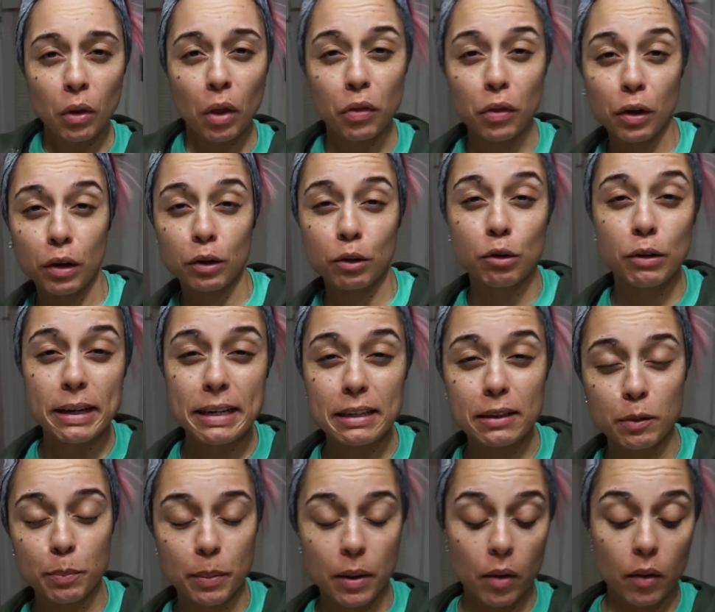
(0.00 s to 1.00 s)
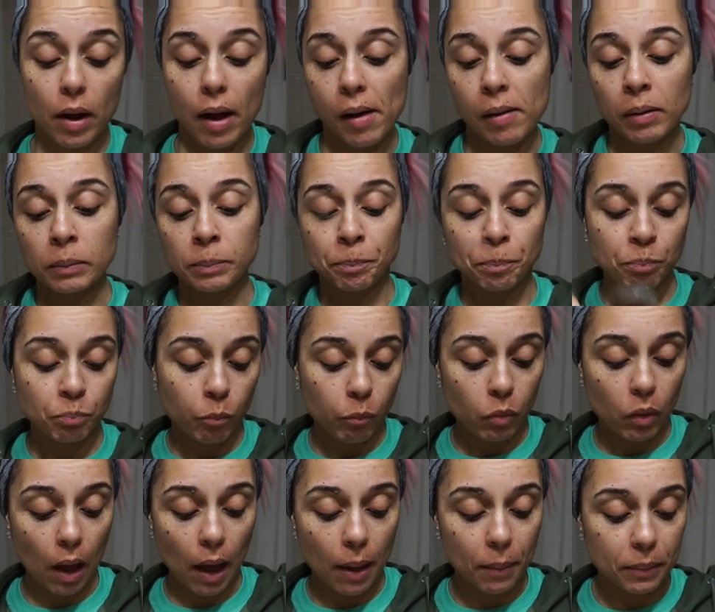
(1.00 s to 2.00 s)
The crisp. Okay.
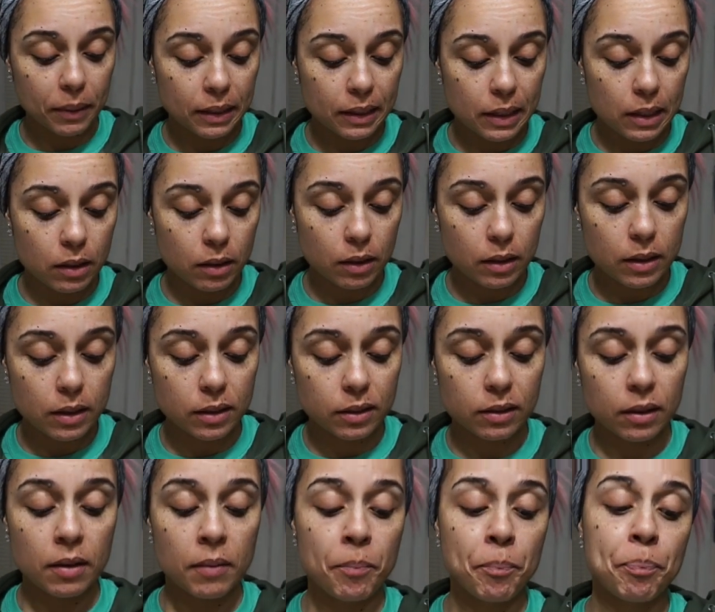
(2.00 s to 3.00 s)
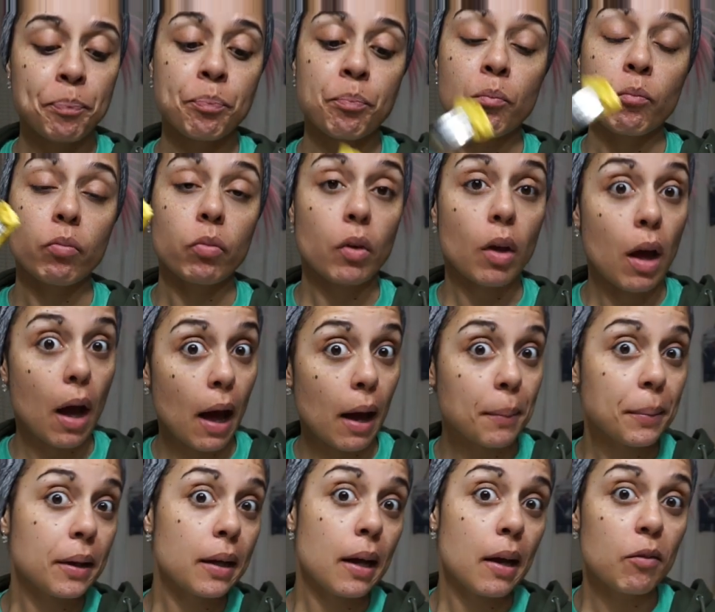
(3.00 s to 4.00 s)
I'm going to eat this
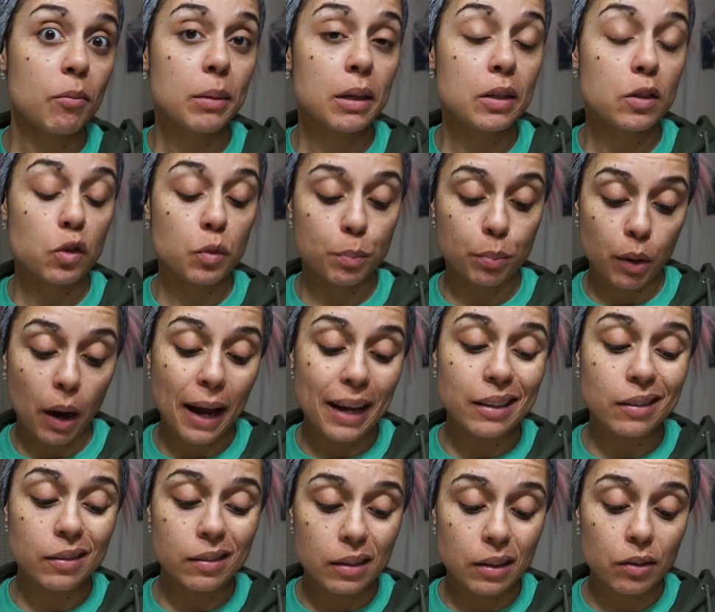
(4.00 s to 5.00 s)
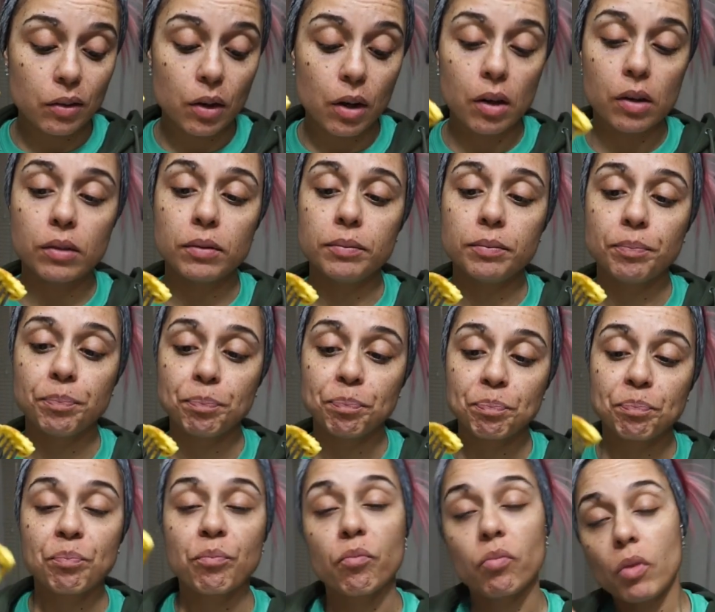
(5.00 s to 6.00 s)
I'm going to have me a Sprite Zero
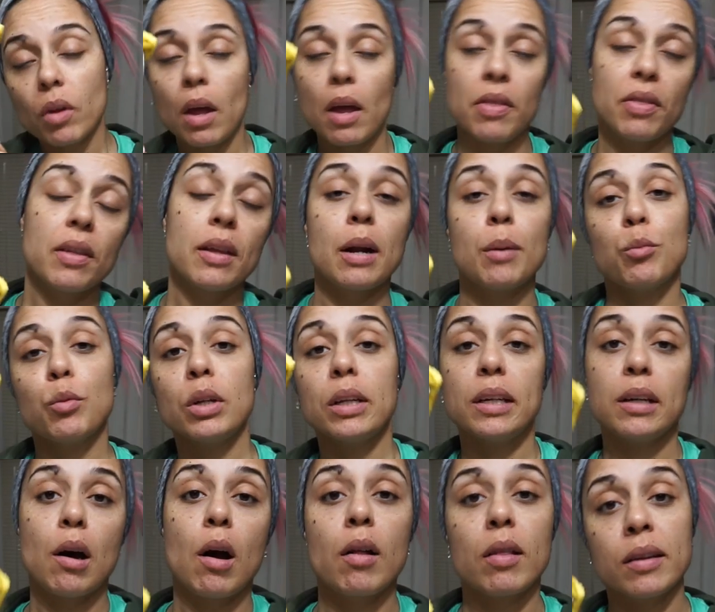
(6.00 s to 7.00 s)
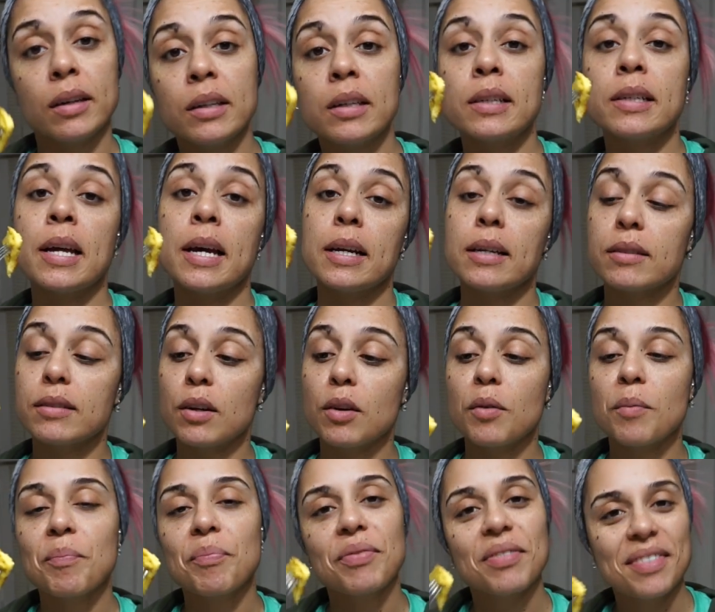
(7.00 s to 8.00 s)
and then I'm really calling it a day.
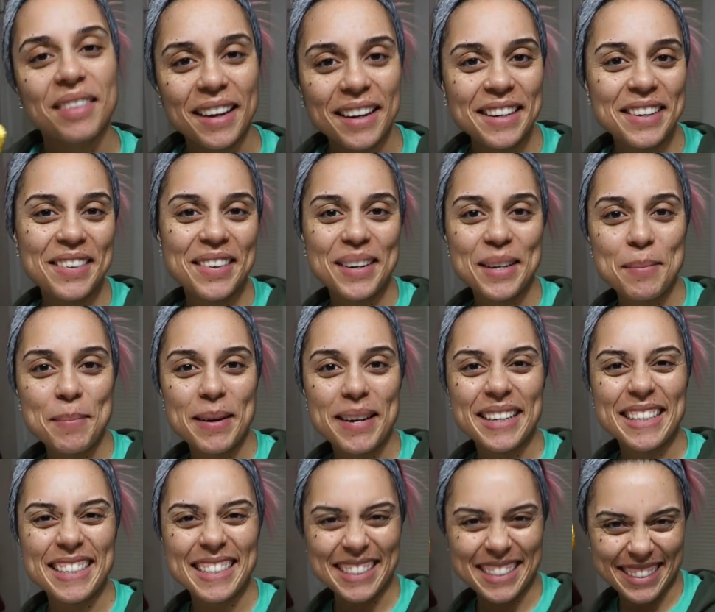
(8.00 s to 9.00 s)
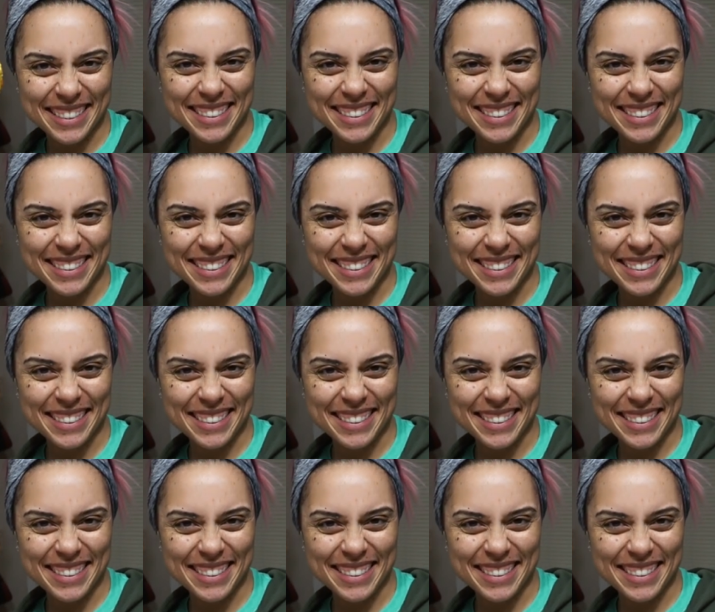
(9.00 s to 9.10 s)
So thank you, Honey Buns.